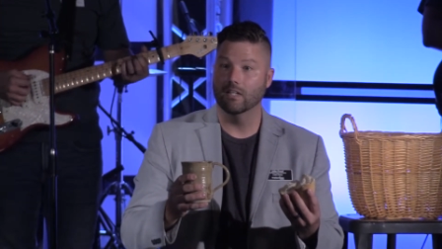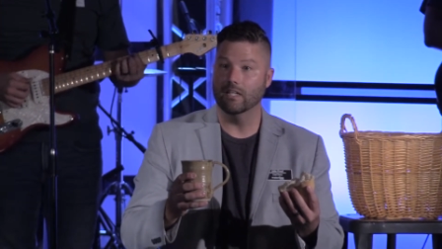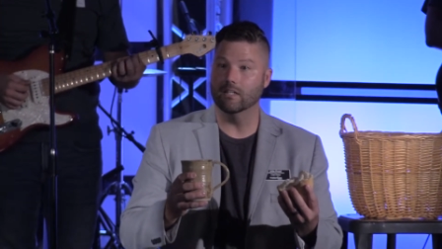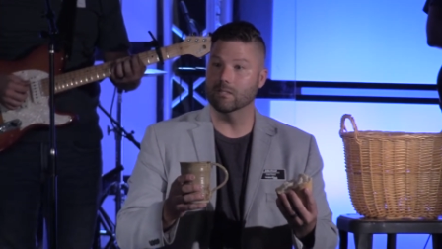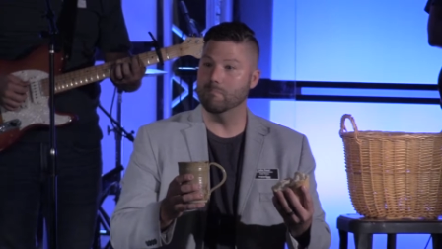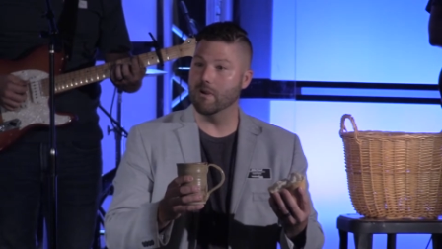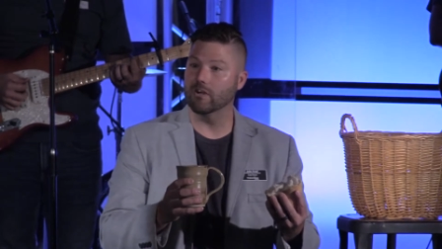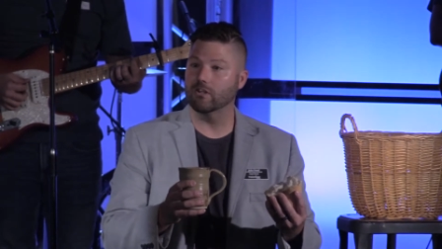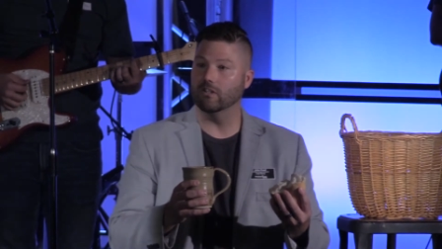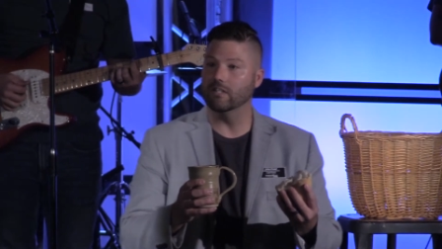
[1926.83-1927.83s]
He does a
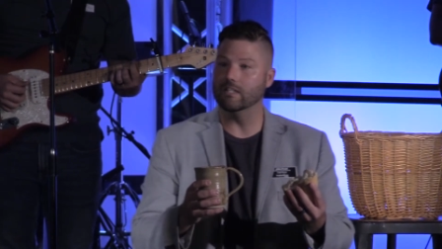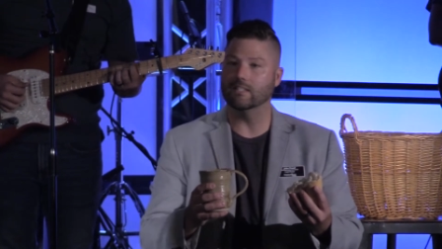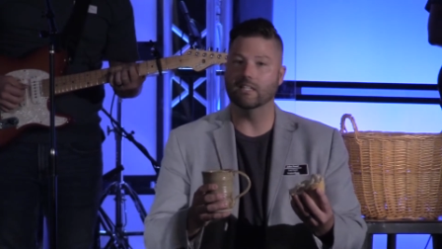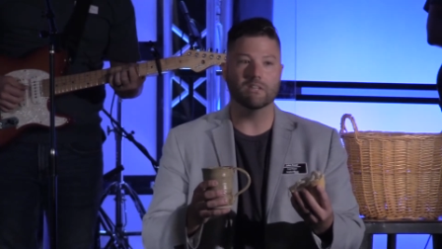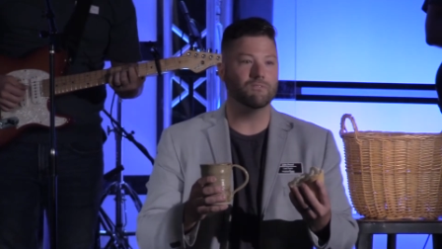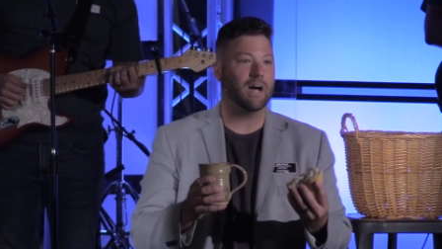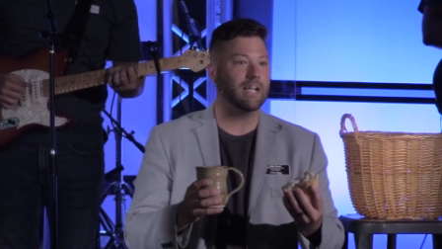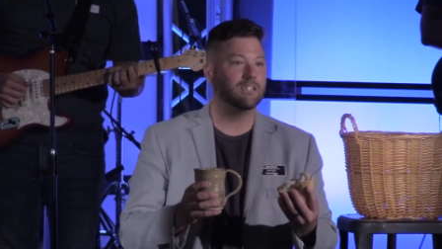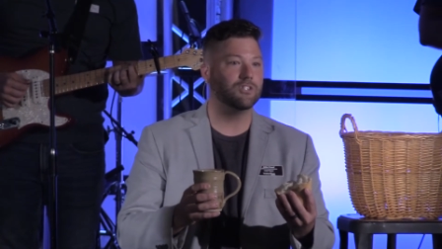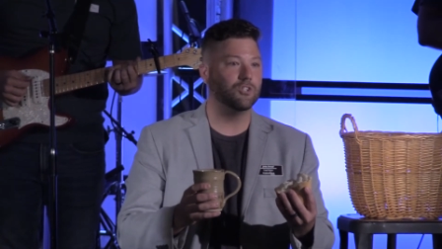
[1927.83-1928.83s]
miracle in this, and he
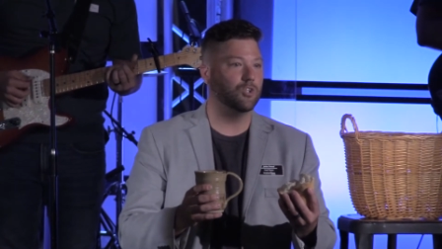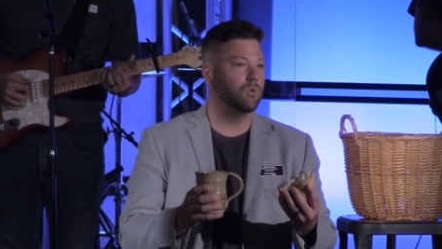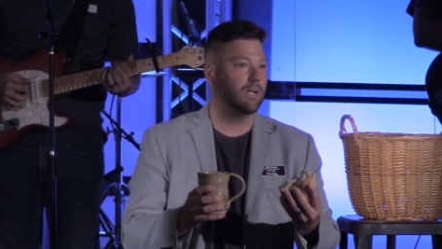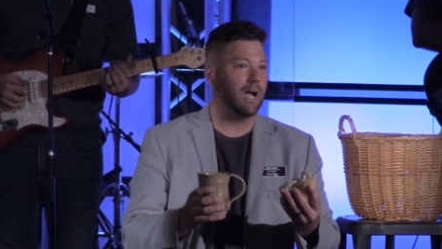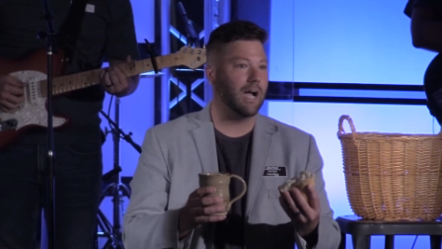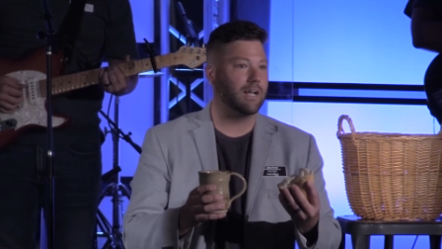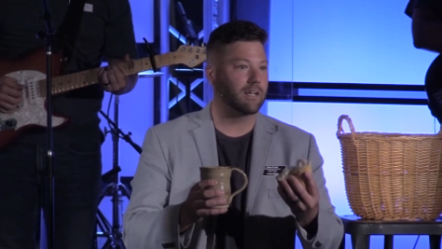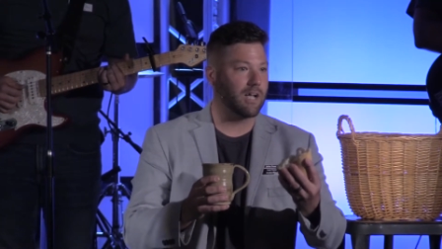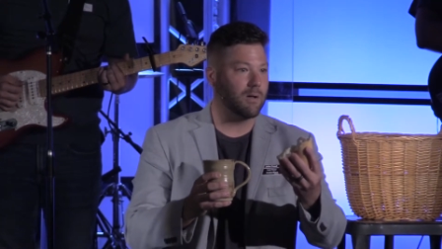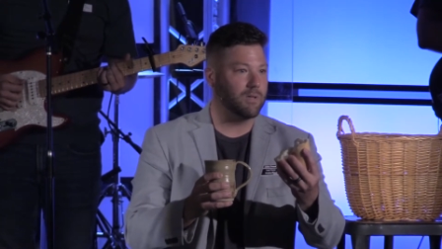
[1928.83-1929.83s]
invites you and I
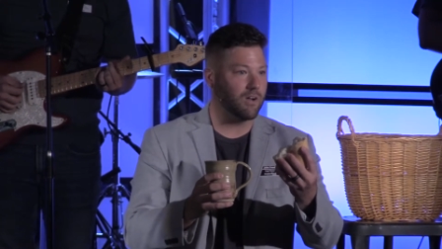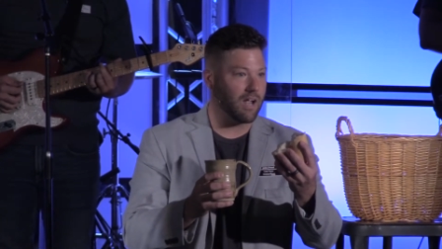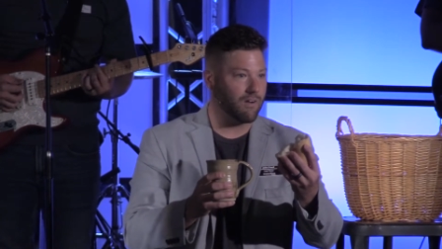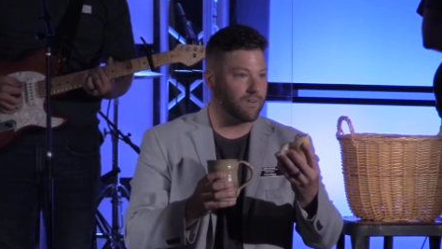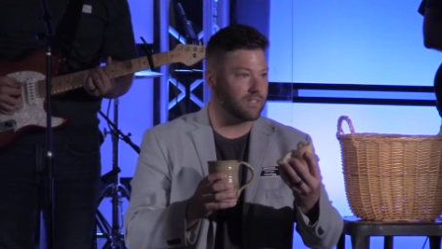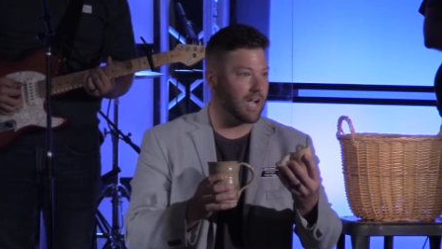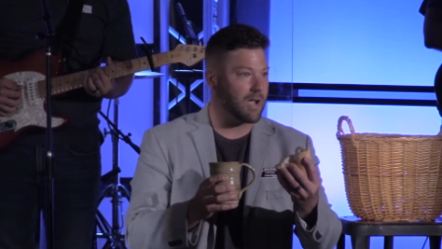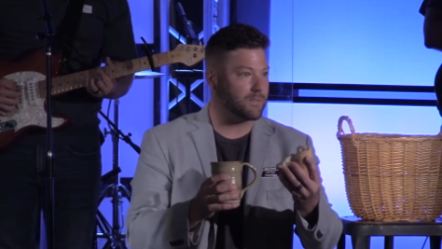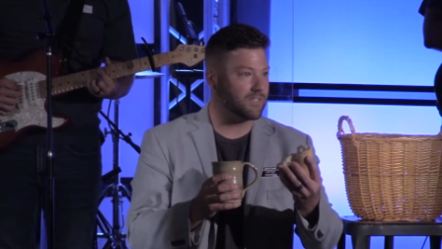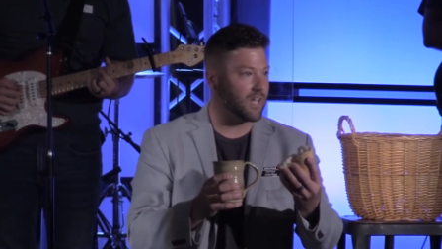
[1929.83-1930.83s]
to come here every
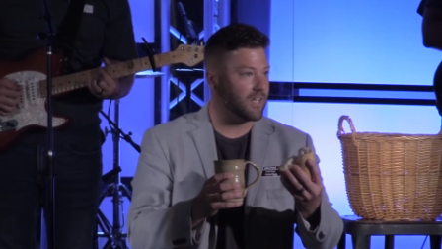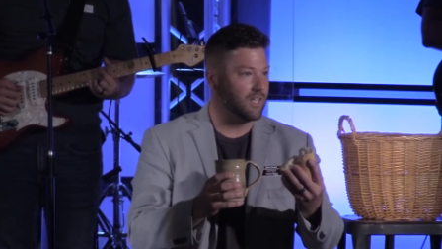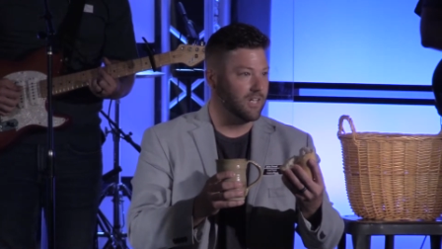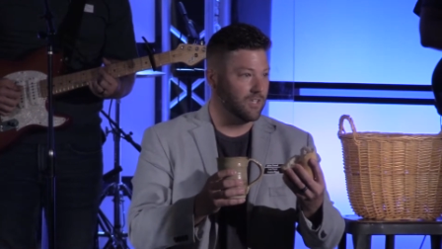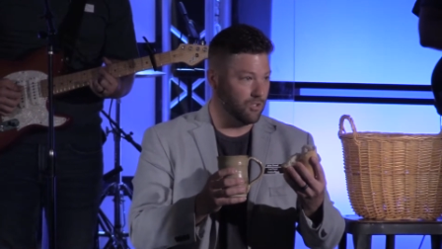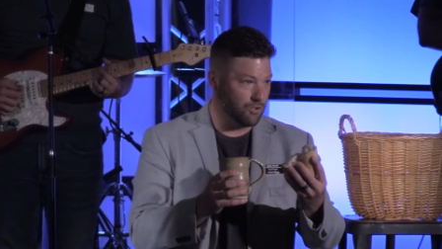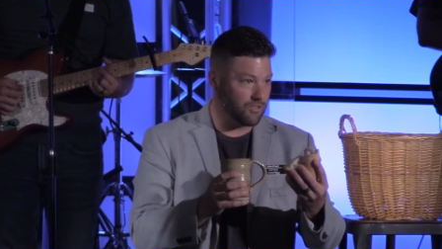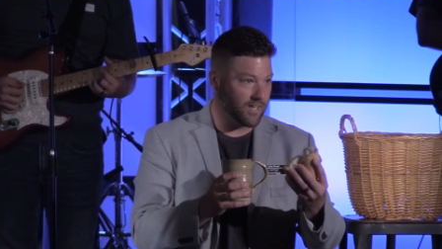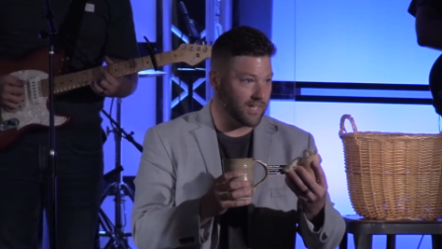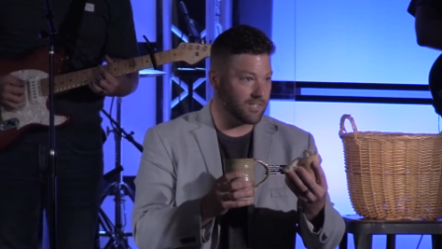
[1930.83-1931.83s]
time and say, you
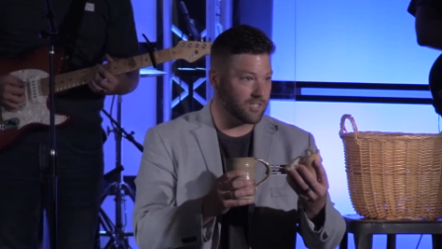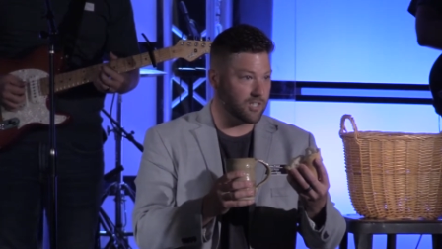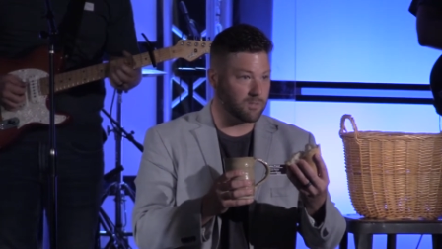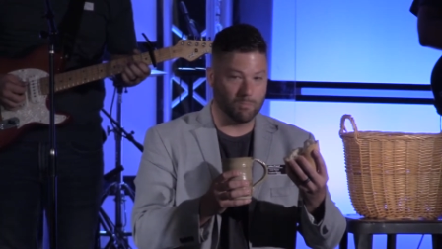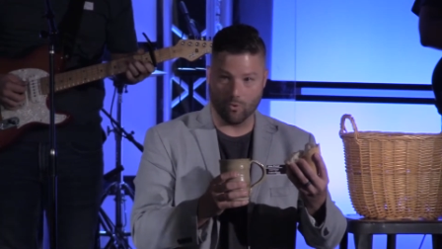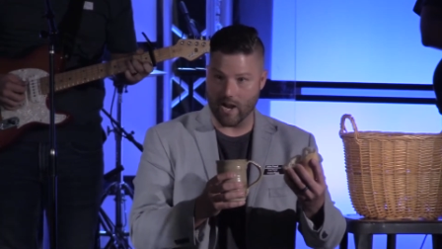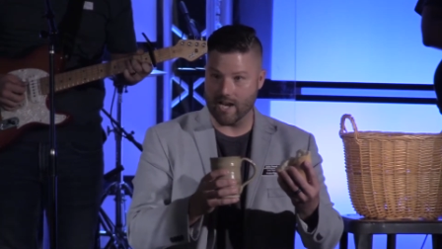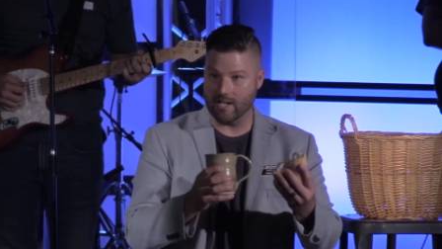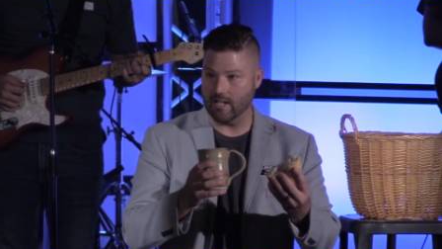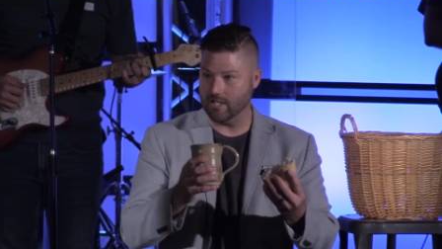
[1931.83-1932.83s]
think it's just
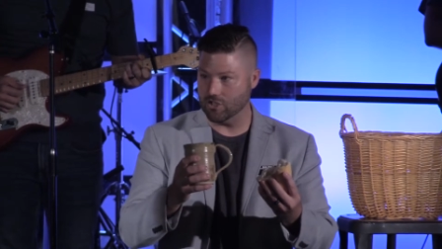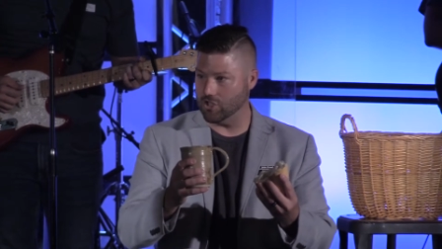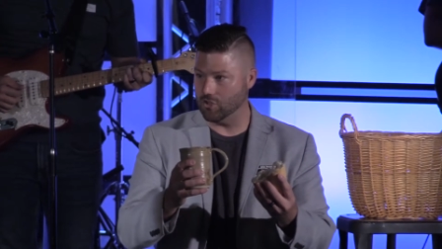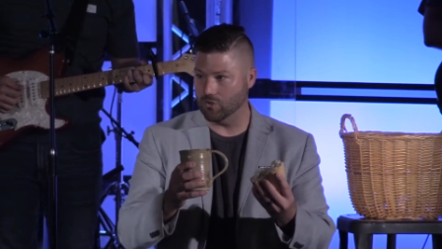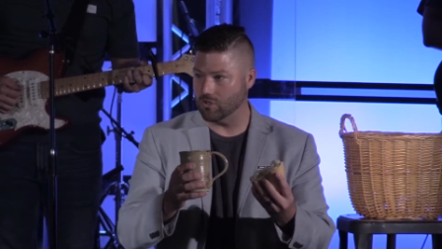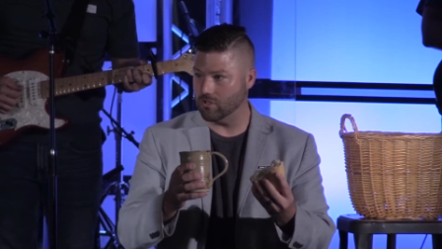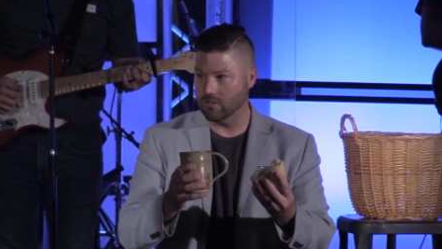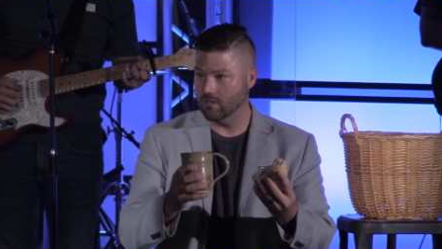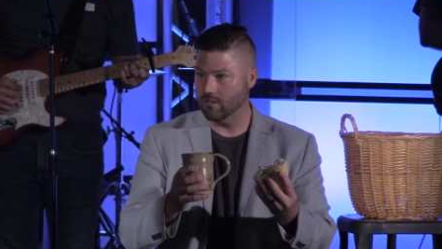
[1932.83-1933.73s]
bread and juice.